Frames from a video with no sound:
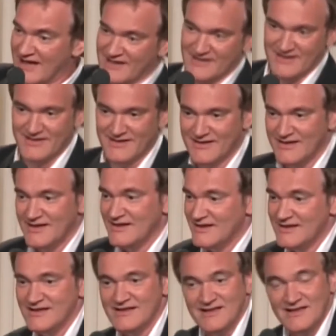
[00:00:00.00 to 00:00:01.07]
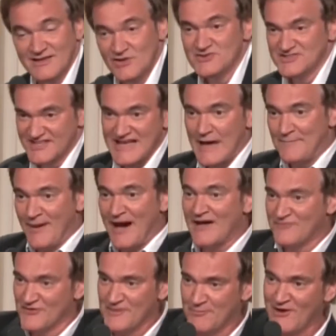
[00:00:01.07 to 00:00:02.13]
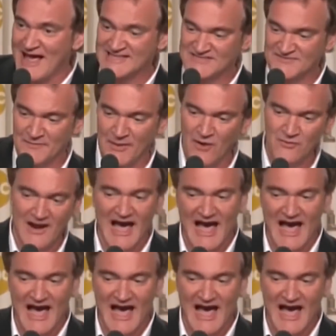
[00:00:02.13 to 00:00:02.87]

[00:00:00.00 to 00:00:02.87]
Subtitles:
what role Tarantino would want to play in this project.